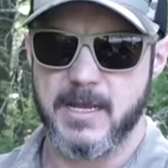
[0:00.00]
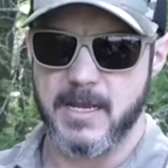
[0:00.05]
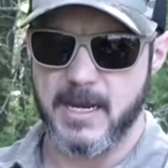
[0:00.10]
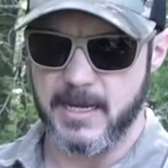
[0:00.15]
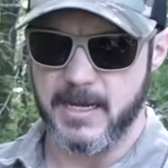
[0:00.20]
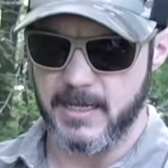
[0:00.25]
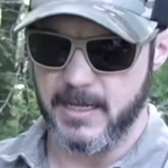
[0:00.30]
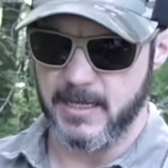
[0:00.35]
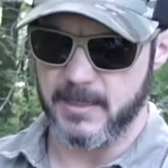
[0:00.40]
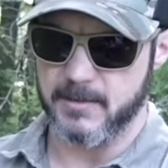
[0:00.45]

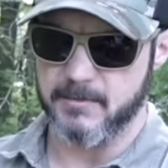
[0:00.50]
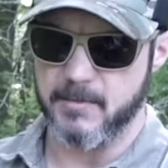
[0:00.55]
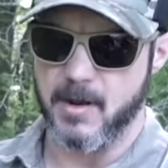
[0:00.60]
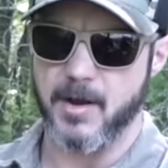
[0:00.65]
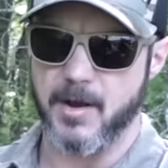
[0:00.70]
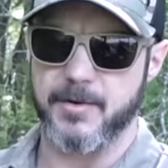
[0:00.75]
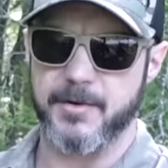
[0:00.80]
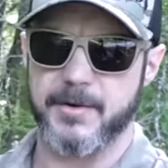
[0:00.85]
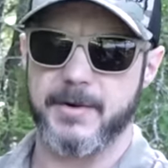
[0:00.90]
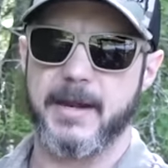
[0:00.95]
in, in the
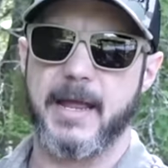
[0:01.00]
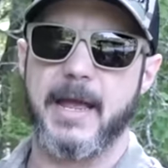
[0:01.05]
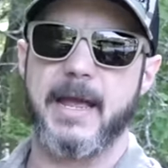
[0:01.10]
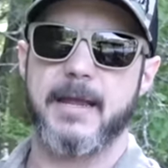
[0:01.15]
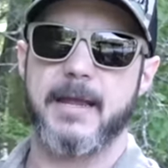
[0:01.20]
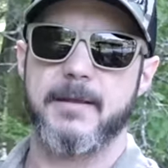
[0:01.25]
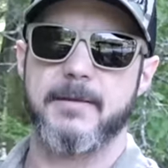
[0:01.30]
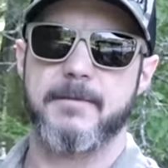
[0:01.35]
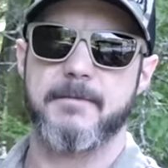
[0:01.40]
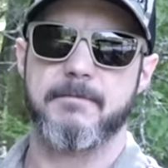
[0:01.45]
modern
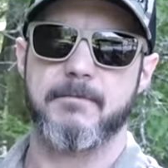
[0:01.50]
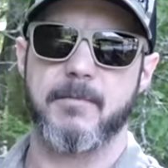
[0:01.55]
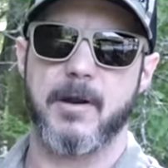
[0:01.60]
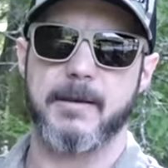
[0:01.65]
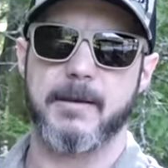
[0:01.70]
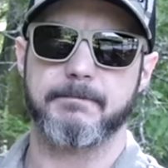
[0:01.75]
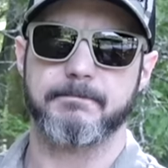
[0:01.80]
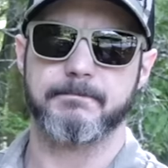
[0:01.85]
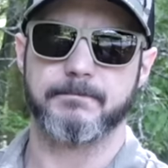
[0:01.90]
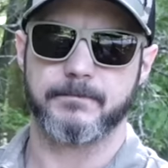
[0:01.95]
day,
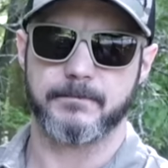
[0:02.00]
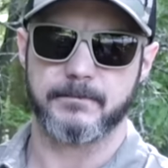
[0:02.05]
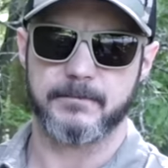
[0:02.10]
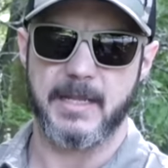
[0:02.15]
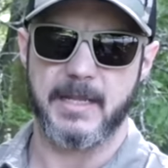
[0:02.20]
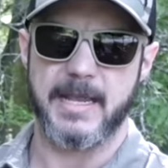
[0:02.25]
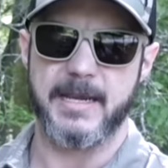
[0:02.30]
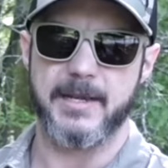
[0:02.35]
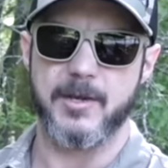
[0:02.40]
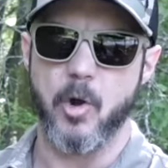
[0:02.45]
right?
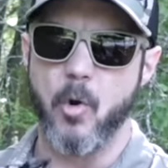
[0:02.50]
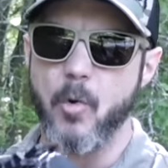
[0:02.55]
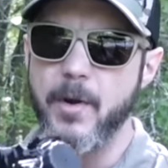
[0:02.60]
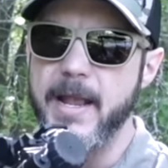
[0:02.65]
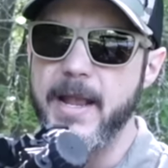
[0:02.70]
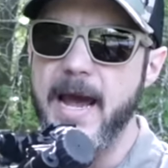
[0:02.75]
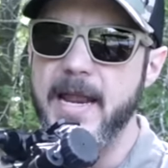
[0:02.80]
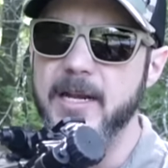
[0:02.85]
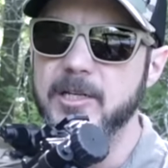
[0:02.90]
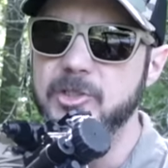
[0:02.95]
And
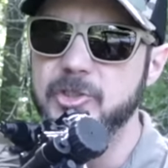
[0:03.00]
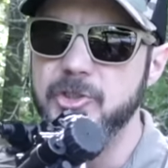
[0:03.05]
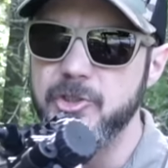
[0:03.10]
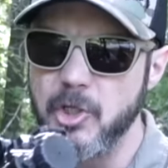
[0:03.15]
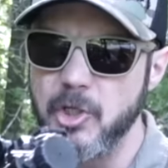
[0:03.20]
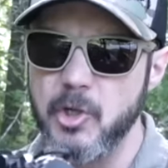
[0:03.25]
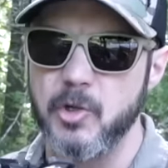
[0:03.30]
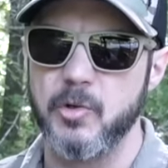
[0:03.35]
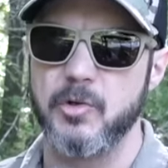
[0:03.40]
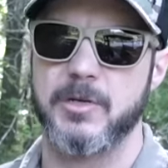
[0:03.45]
knowing how to
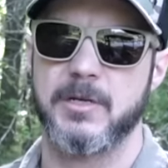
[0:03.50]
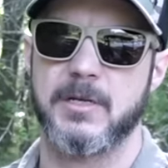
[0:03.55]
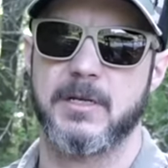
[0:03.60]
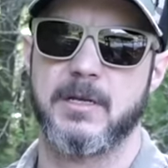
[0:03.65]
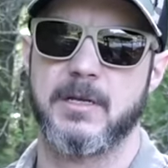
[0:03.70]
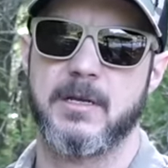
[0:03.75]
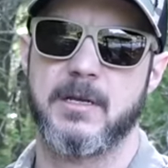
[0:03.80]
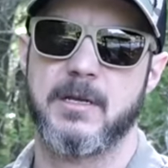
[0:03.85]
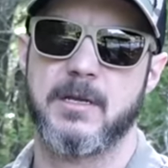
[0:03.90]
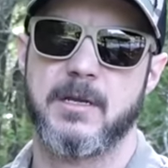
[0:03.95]
shoot
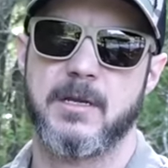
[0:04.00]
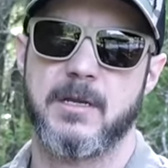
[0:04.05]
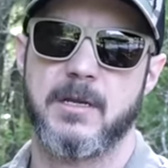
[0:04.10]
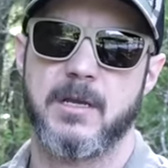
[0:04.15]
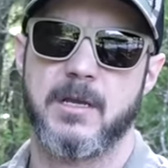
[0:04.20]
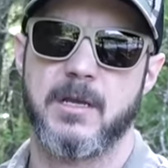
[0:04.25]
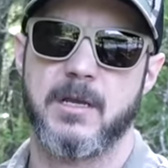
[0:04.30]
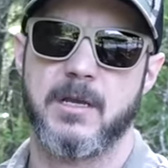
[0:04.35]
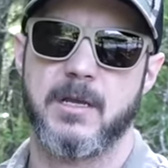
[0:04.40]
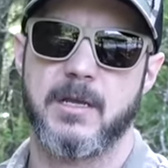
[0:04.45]

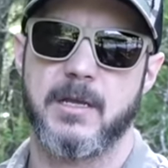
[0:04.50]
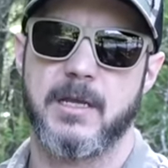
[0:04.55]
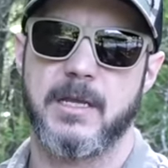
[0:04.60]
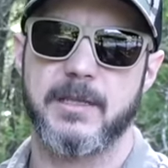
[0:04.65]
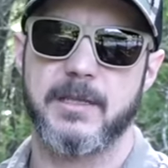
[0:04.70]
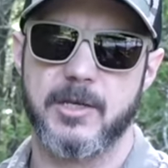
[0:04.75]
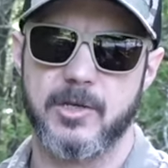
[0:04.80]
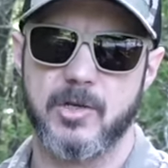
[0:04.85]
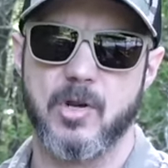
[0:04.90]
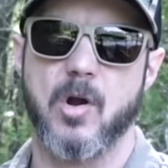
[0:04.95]

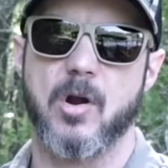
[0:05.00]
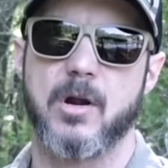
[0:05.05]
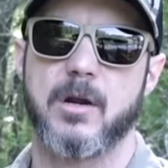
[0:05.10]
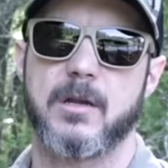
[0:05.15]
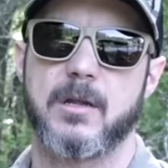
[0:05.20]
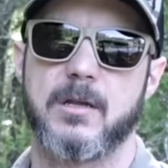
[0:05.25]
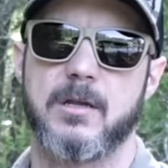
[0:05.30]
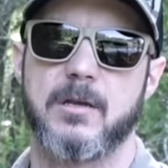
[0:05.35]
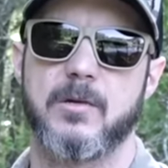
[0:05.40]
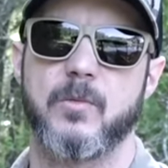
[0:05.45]
in the dark
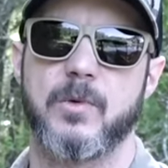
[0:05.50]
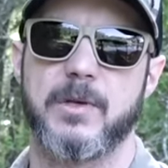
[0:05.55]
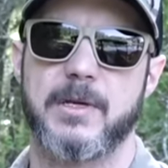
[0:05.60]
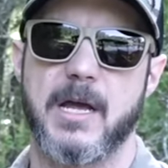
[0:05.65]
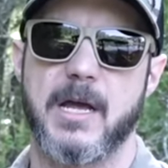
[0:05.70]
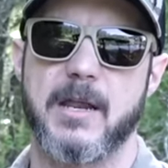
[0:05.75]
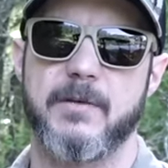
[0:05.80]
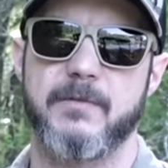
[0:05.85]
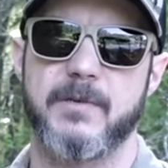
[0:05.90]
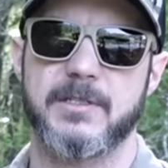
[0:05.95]
with
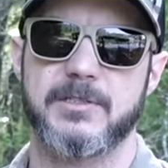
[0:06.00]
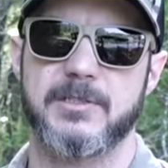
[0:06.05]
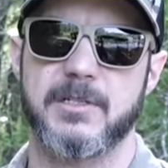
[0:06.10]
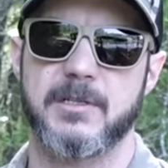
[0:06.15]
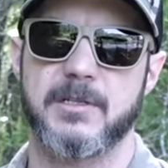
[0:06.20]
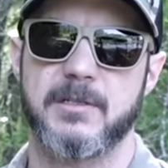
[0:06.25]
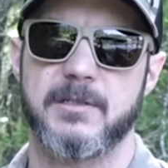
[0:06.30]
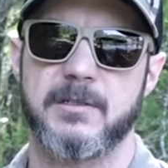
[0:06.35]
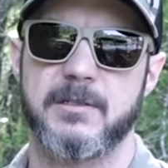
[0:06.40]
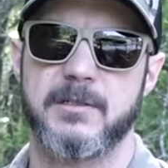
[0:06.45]
night vision
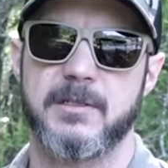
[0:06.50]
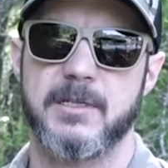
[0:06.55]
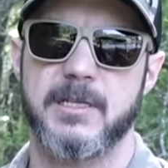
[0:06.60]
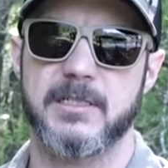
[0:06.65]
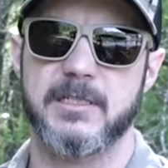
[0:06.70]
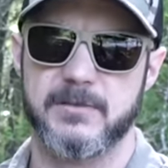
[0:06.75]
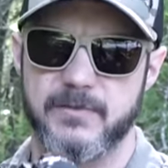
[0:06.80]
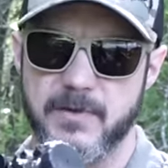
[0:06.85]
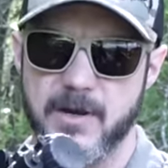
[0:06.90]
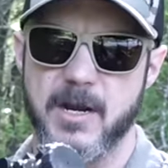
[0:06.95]

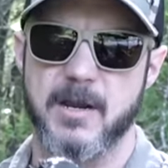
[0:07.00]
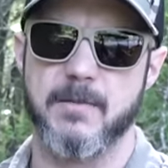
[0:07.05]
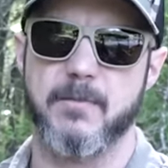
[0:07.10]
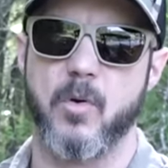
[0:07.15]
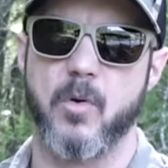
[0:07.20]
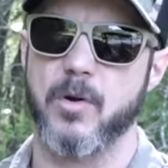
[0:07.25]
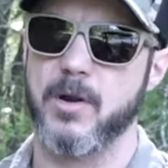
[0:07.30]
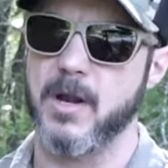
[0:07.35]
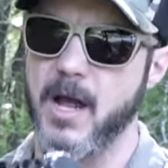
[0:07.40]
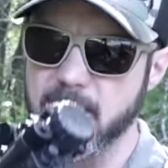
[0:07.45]
is very
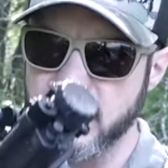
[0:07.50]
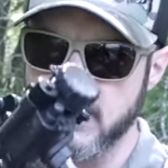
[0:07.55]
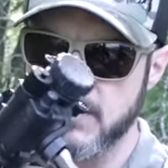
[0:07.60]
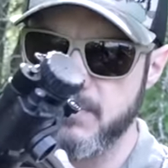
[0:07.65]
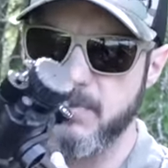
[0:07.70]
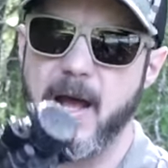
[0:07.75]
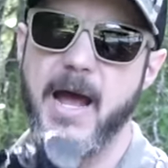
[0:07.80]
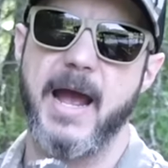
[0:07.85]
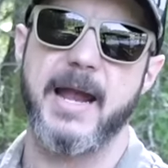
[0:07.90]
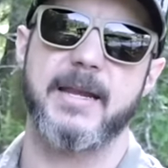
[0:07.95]
important. Not
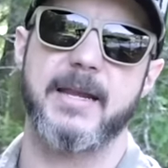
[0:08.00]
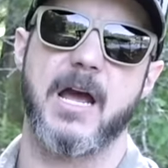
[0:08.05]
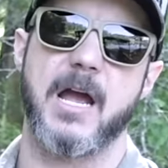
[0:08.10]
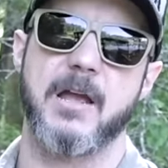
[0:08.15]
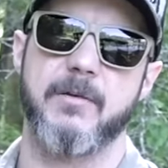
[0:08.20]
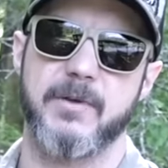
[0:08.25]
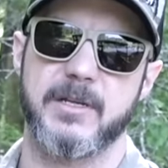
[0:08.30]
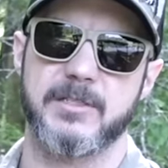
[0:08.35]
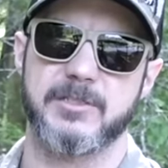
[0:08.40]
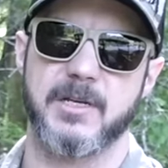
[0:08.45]
just buying
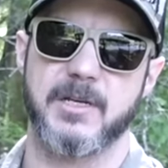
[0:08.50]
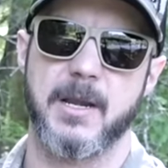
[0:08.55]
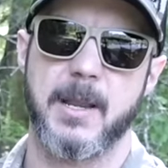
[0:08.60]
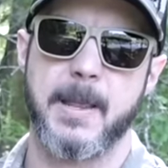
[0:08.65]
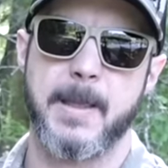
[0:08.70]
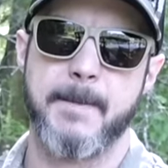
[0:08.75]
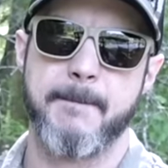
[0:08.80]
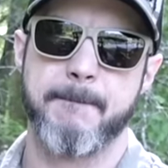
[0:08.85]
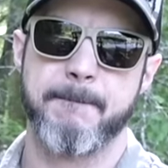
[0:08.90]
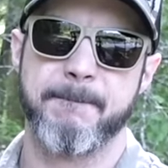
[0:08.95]
night vision,
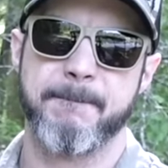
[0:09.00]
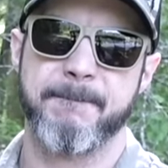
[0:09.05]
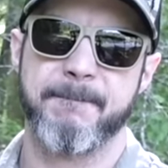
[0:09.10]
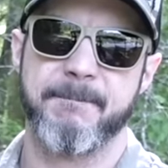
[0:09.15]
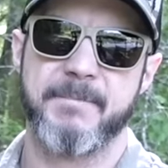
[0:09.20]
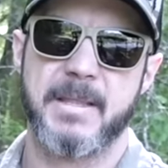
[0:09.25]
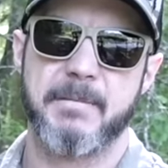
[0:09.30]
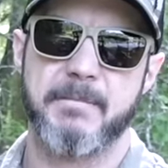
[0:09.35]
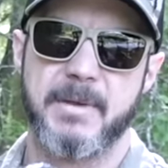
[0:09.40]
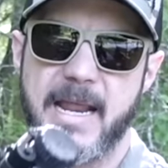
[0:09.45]

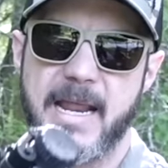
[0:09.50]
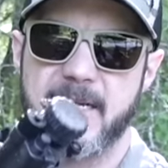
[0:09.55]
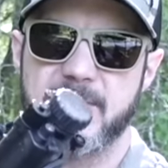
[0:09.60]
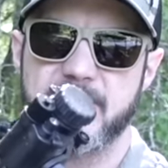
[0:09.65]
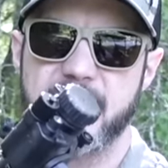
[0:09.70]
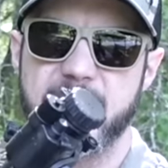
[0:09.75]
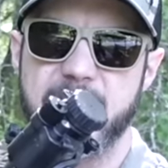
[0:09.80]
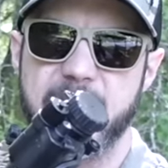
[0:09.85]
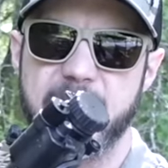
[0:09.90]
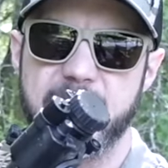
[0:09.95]
but
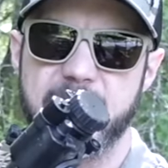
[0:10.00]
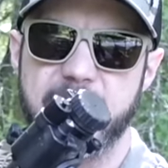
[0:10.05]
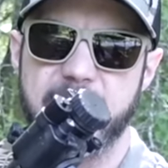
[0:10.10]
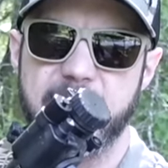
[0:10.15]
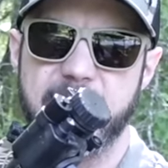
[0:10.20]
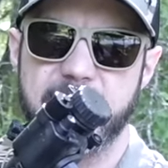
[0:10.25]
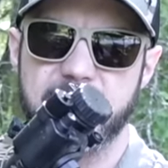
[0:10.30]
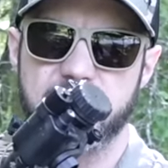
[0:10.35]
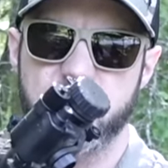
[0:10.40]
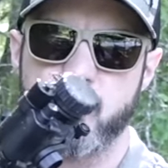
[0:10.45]
actually get,
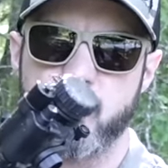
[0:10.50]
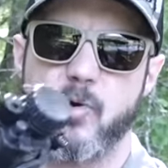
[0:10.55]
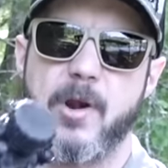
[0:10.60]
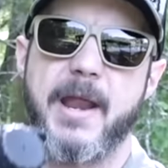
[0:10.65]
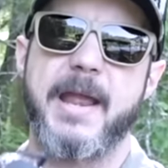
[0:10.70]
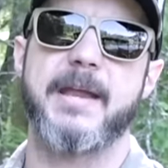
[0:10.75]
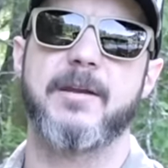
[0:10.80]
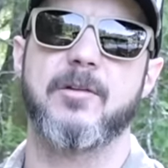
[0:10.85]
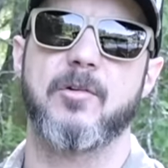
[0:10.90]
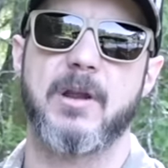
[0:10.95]
getting
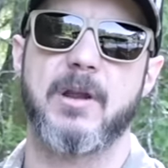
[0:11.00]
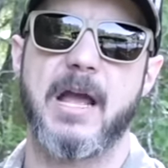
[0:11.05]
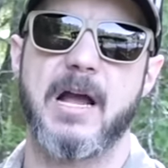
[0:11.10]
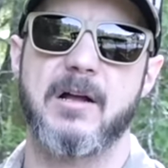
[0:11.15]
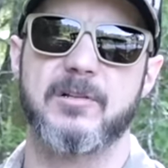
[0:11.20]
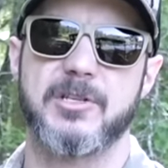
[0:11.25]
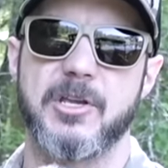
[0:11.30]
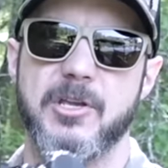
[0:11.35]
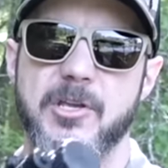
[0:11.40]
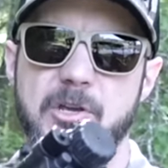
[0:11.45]
trained on
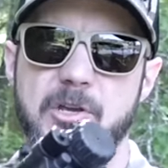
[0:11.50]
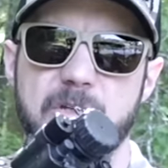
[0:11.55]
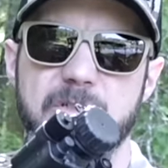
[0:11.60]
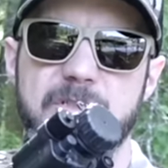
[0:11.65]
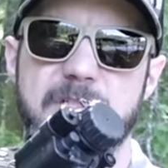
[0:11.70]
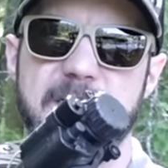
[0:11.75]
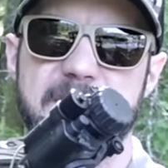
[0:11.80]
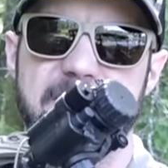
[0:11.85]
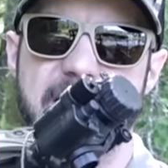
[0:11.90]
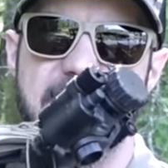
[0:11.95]
how to
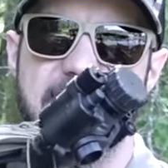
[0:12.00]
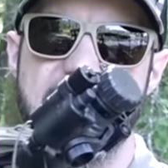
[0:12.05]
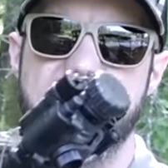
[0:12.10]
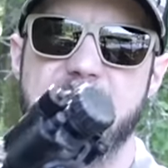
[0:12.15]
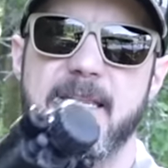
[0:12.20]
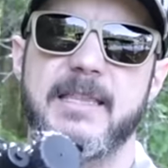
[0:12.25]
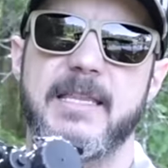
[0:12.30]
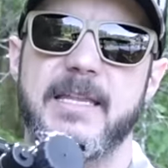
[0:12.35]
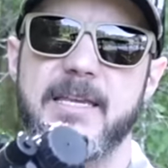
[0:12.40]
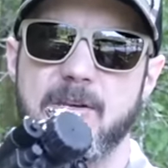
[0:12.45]
use this
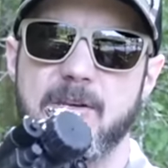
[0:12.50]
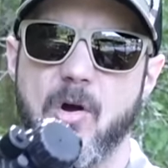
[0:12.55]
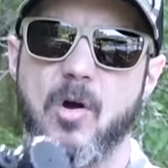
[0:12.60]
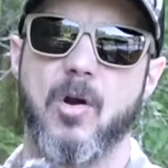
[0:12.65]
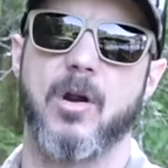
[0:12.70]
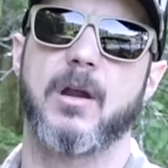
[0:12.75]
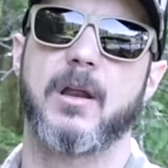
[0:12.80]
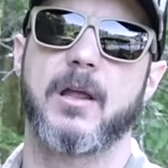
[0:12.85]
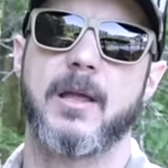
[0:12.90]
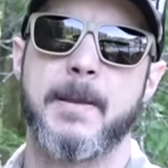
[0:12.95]
in the
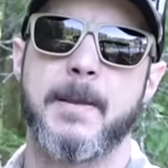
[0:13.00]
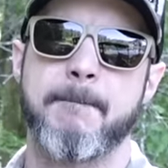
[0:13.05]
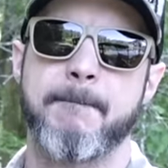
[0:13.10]
dark